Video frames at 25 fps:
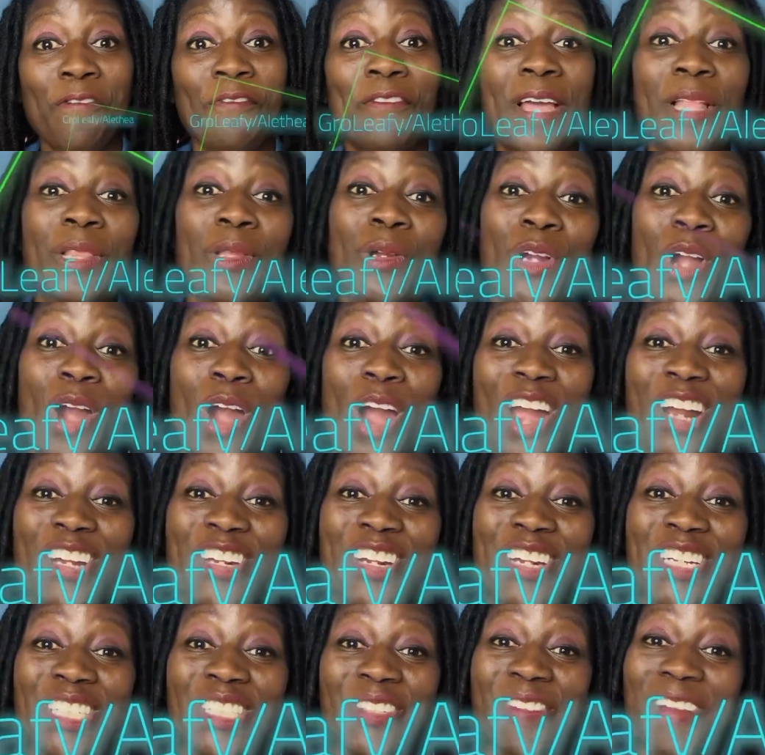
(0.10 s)
Fellow
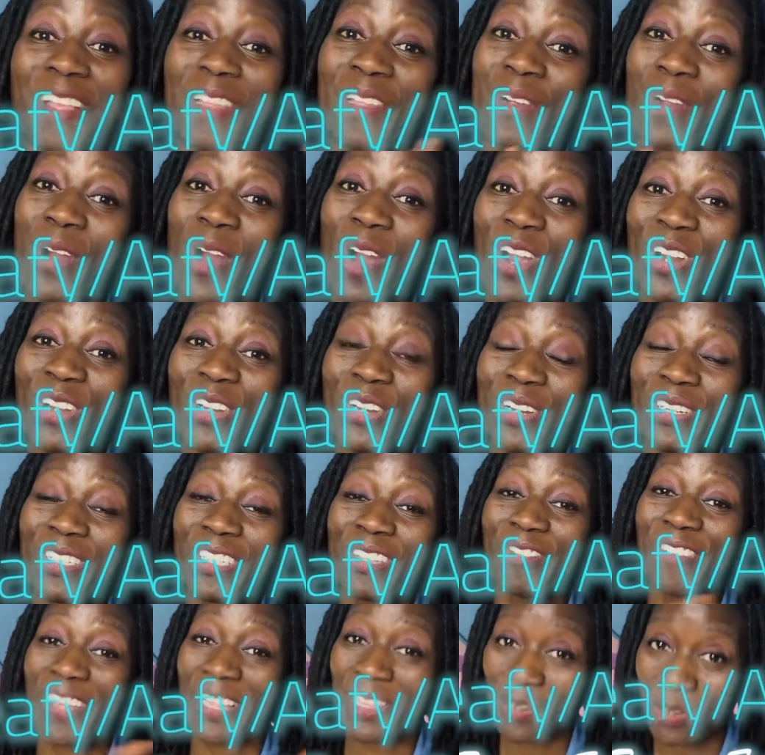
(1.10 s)
gardeners, fellow
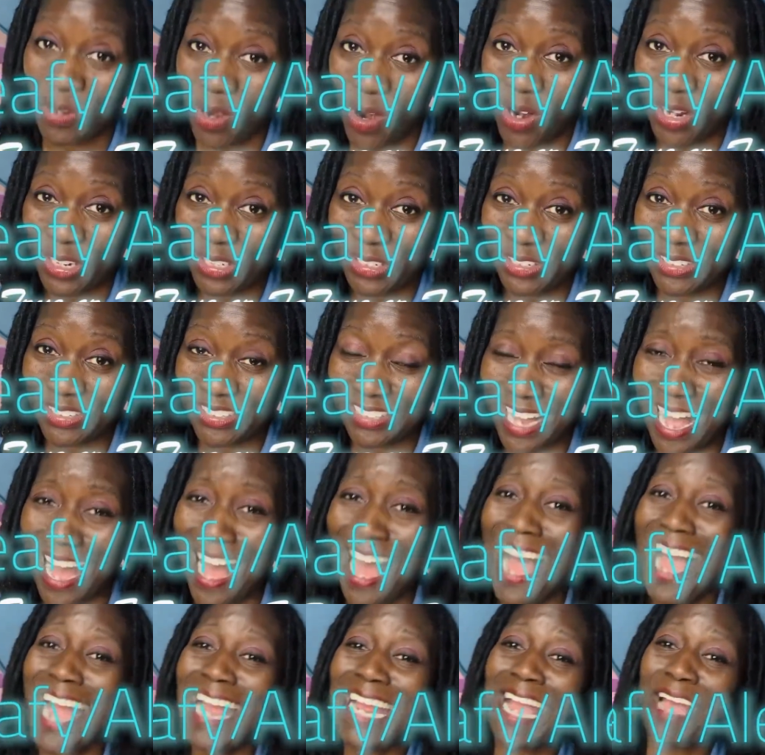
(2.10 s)
gardeners, fellow gardeners,
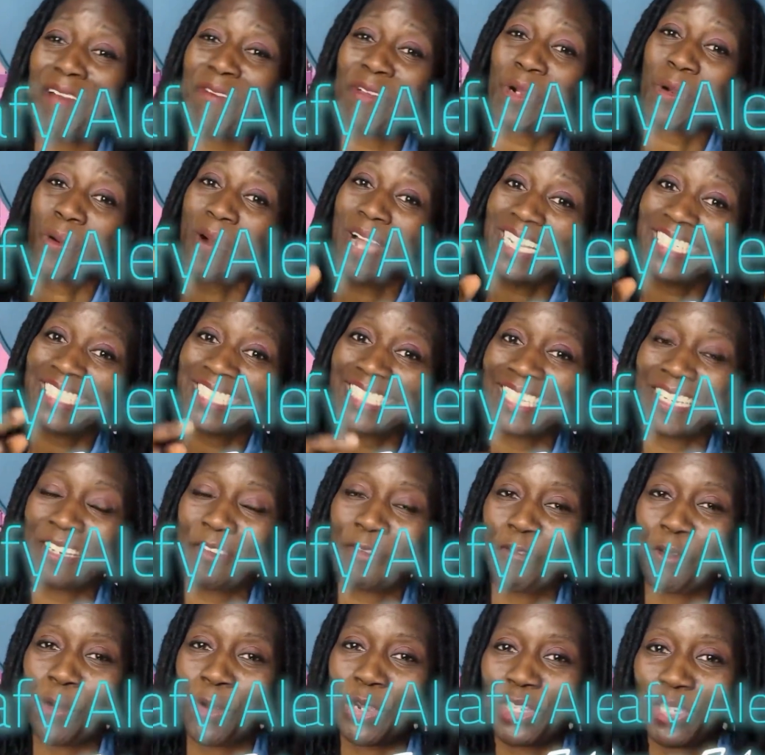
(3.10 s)
I have a question
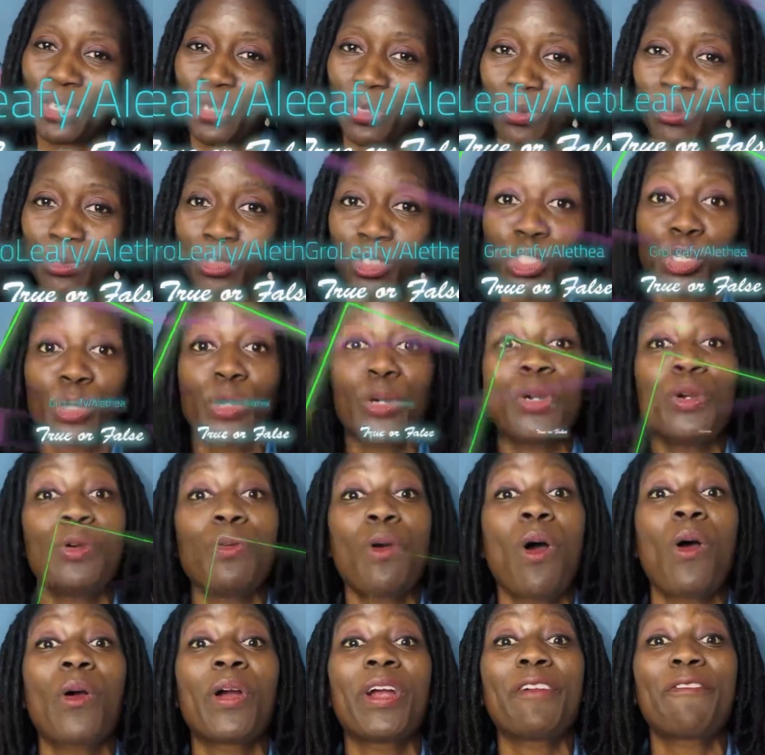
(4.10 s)
for you. True
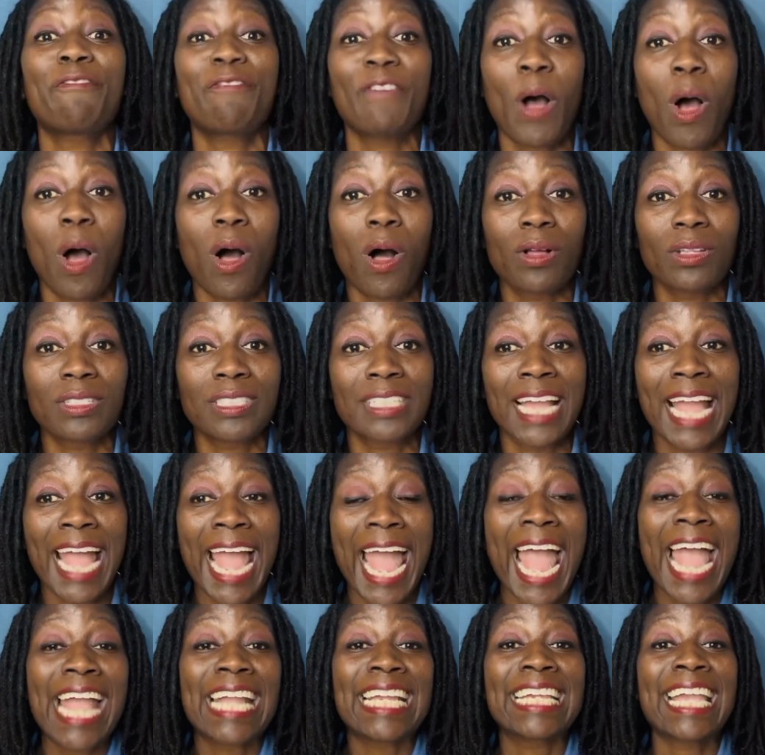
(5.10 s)
or false?
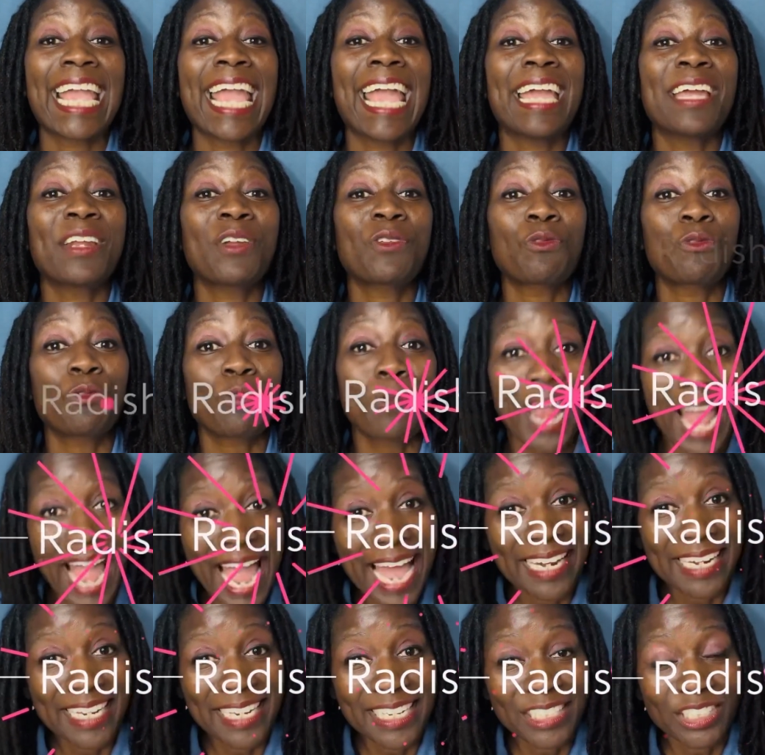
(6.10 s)
Can
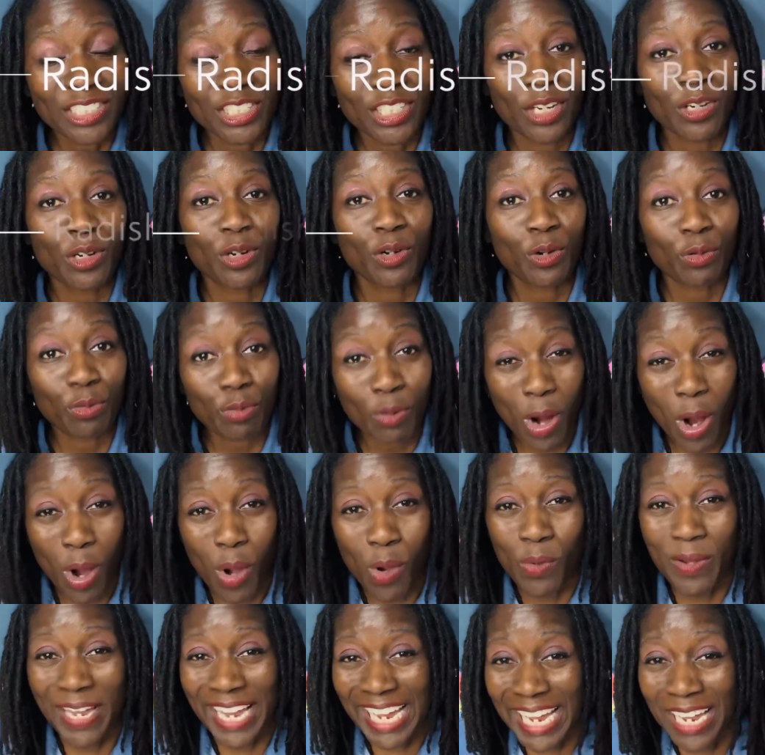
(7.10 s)
radish
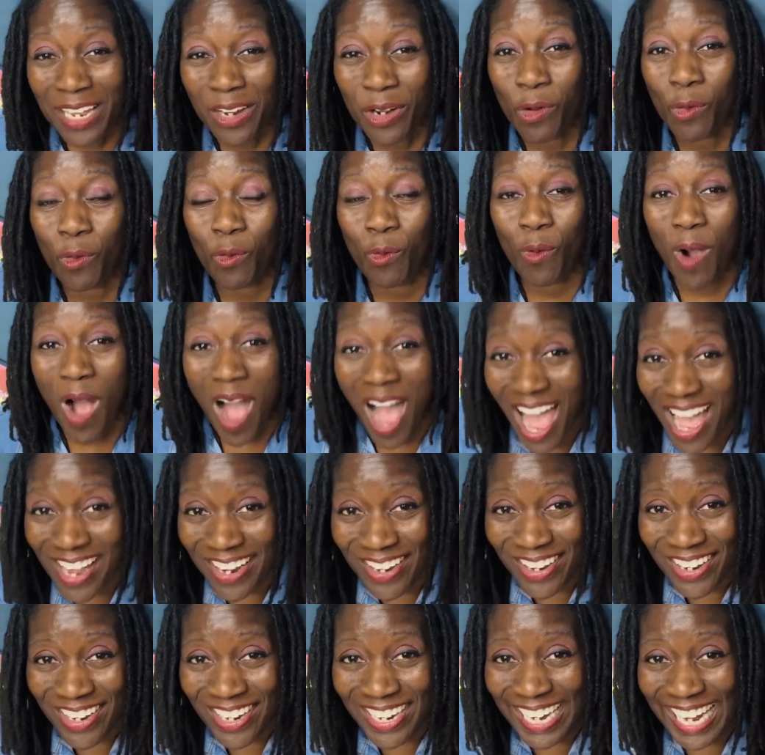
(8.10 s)
grow in
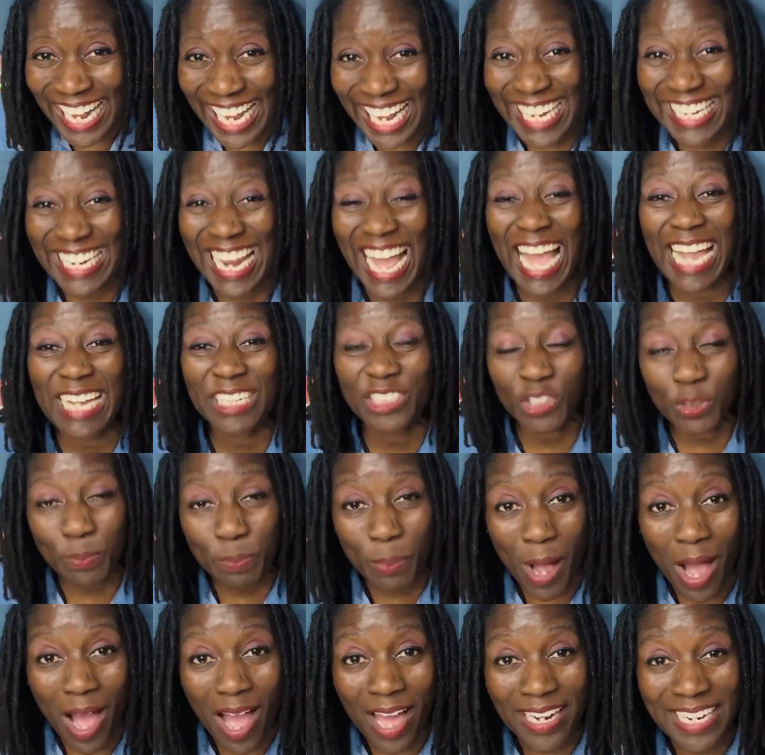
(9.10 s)
water, in
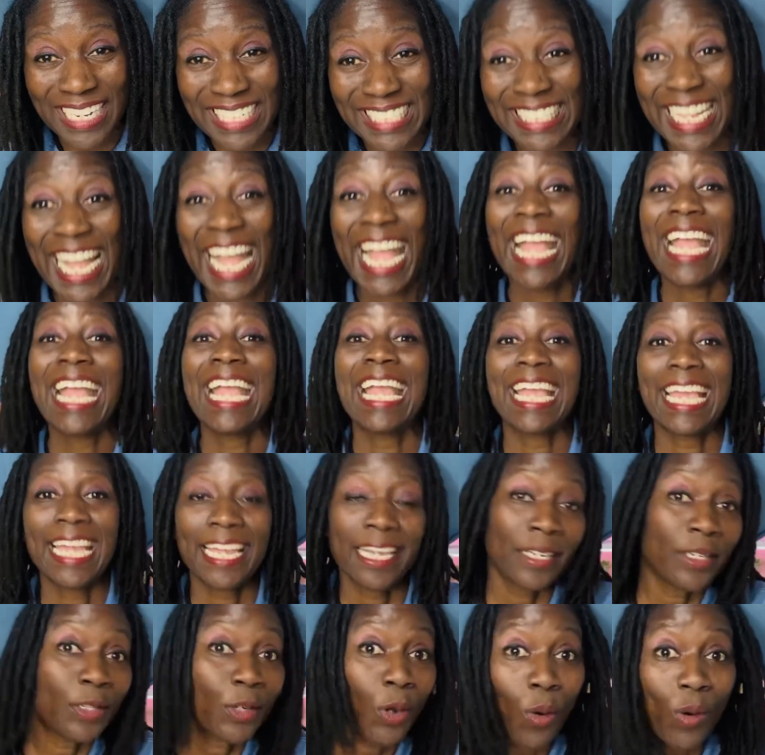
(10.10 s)
hydroponics,
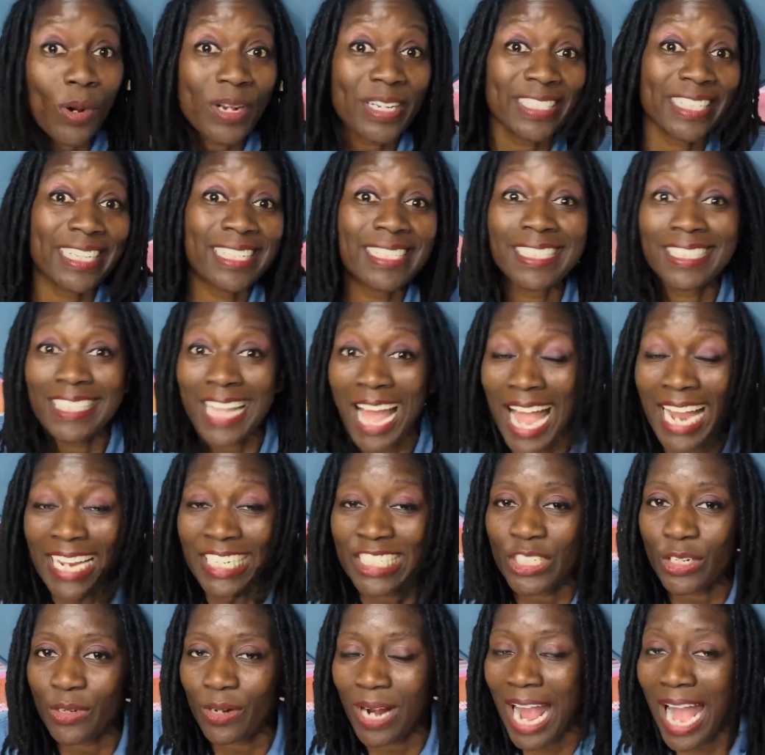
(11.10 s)
indoors
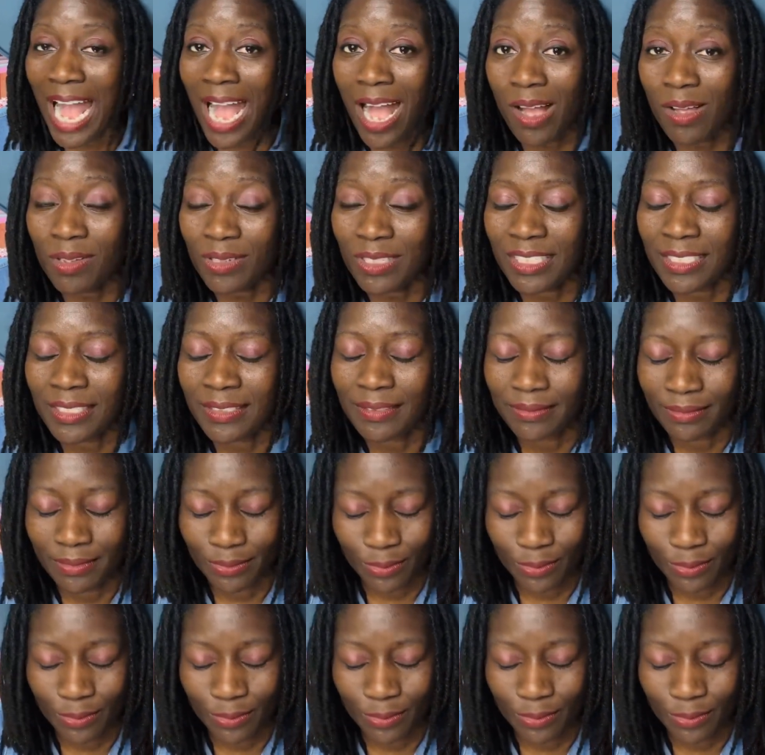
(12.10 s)
inside your house?